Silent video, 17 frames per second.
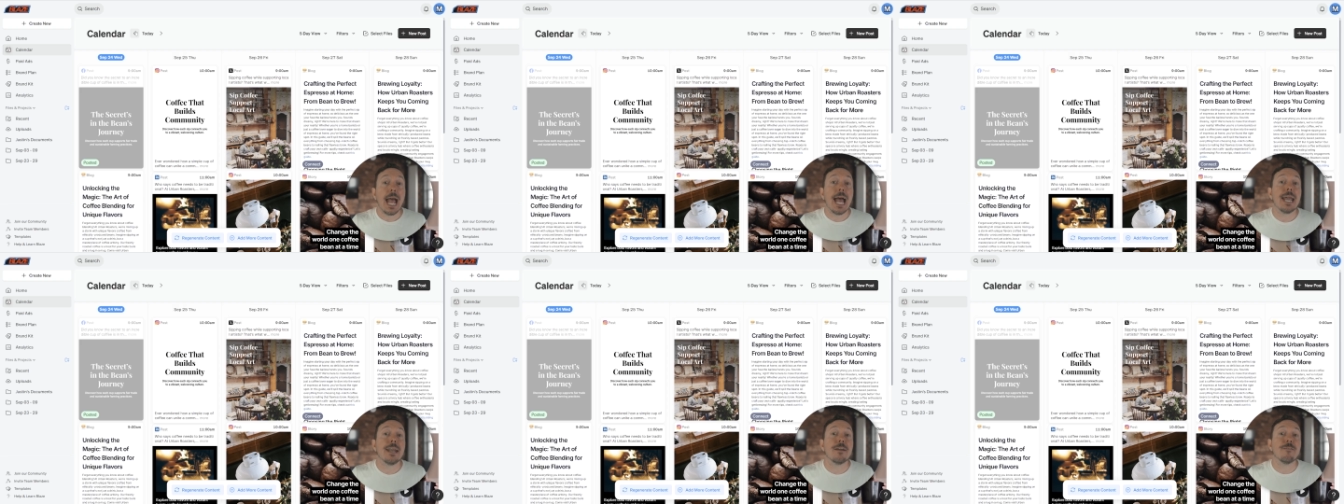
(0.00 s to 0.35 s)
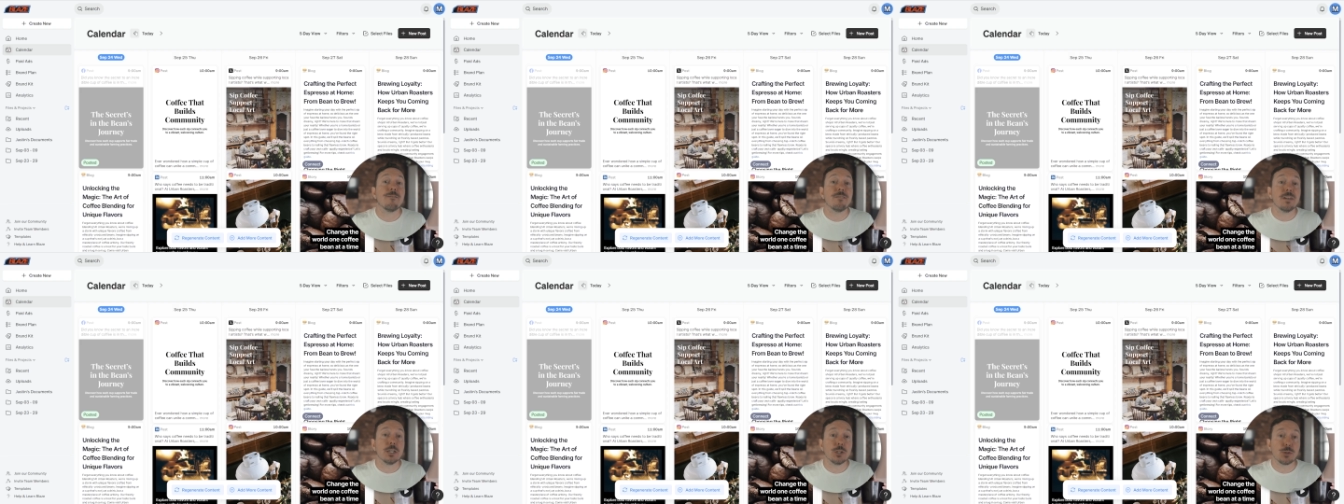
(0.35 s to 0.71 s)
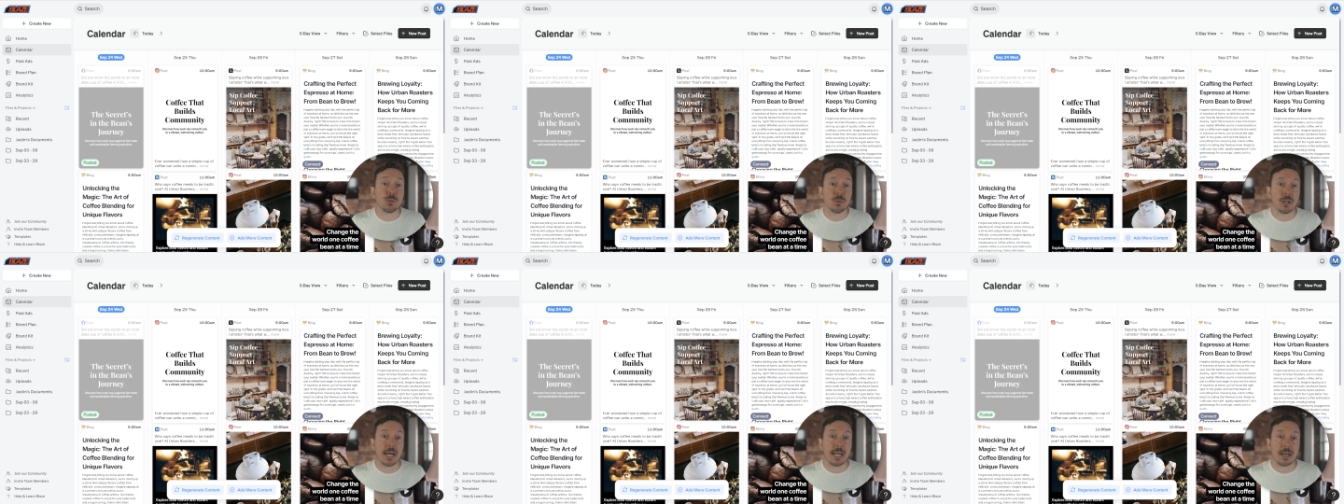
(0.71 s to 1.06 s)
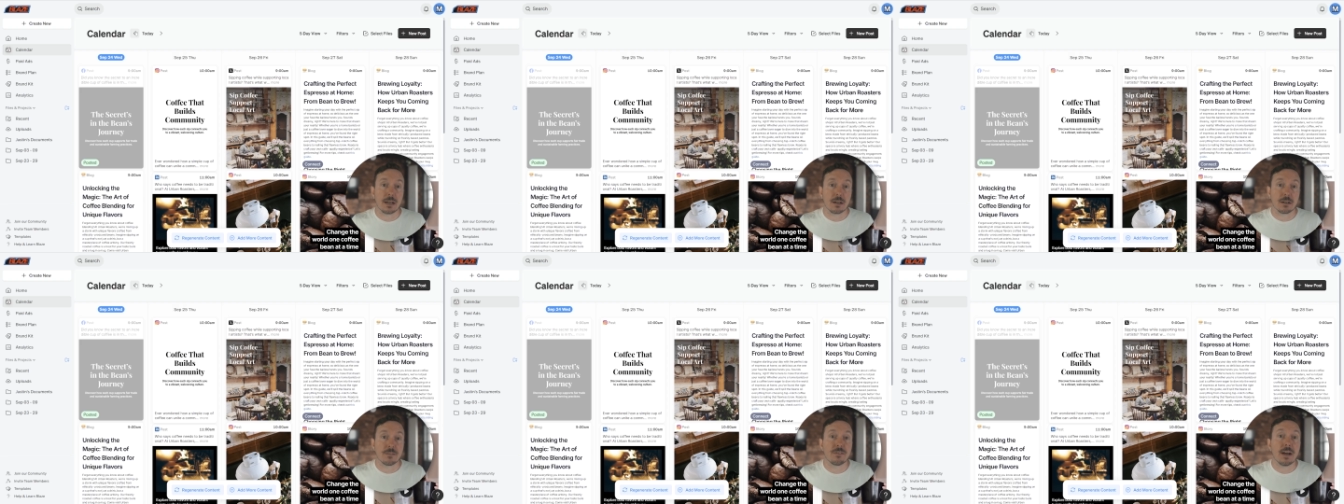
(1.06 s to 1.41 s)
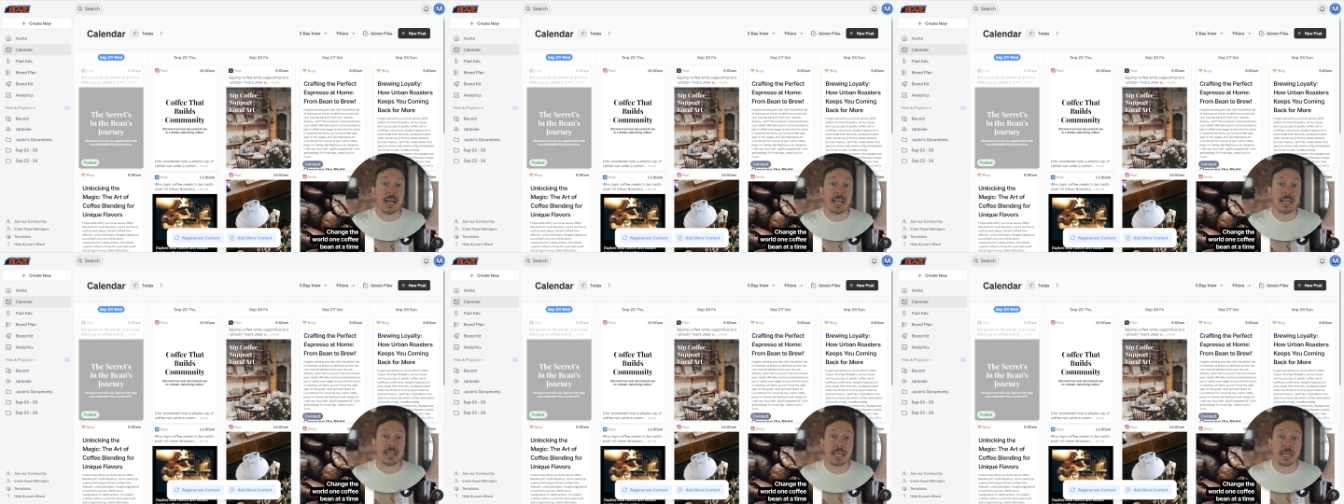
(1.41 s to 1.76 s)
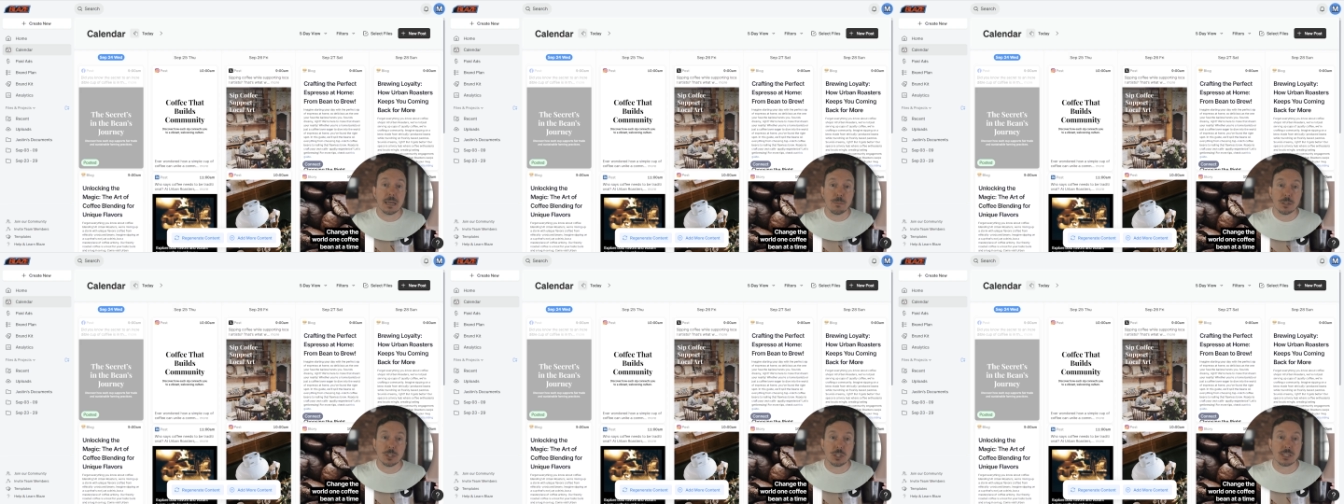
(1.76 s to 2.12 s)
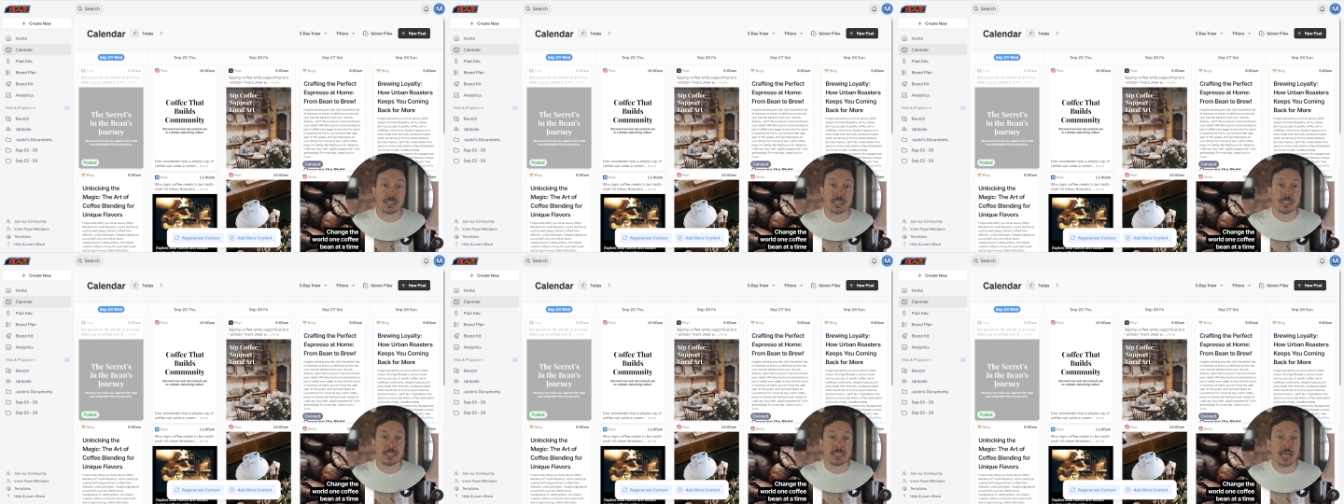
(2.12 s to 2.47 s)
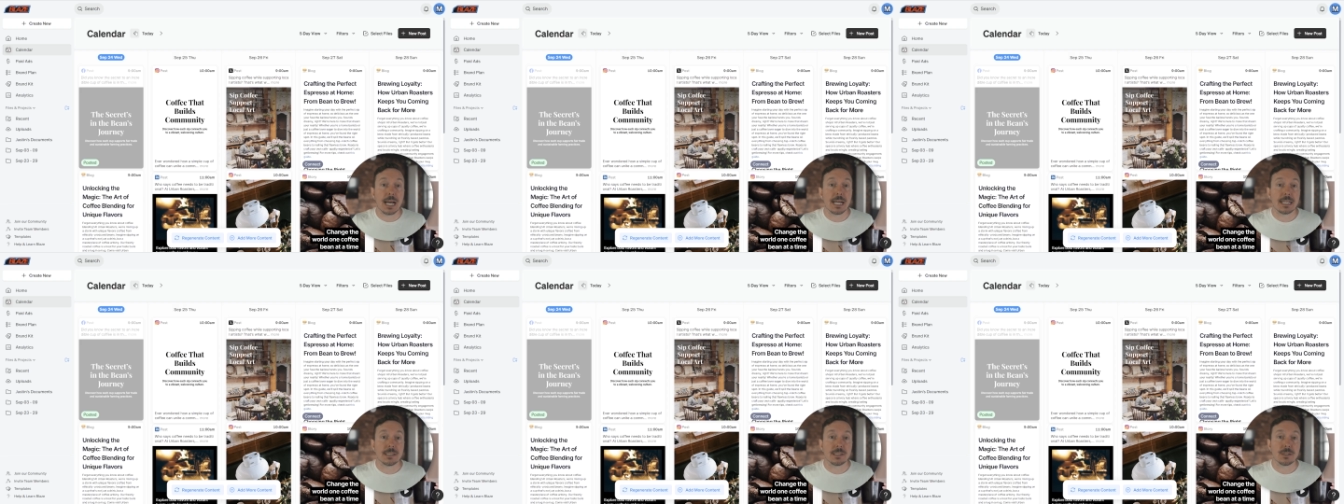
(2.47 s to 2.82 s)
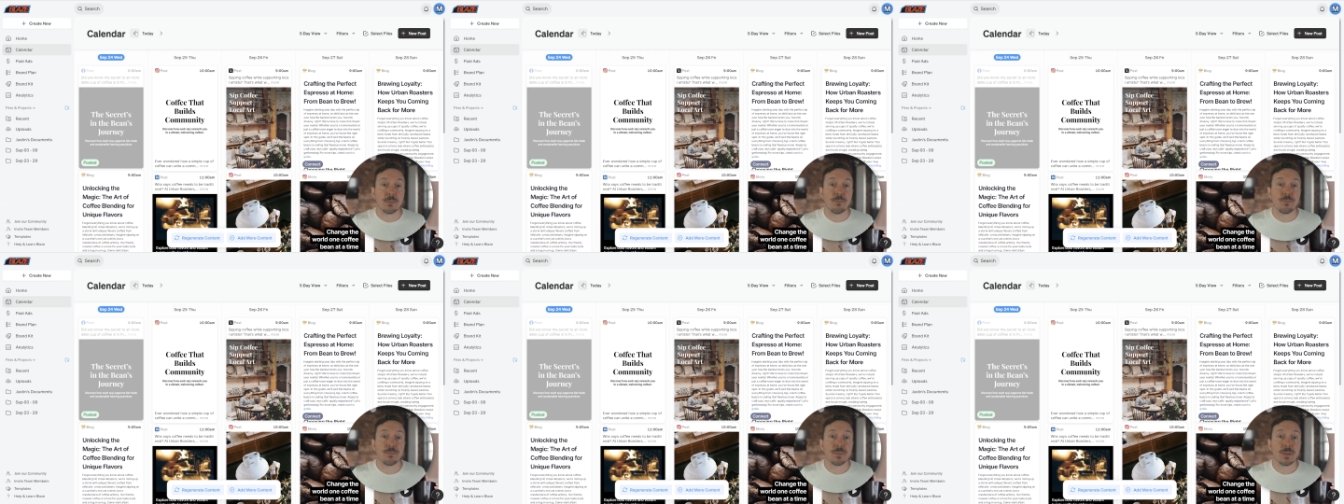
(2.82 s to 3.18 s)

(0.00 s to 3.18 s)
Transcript: and a visual editor for editing images and designs.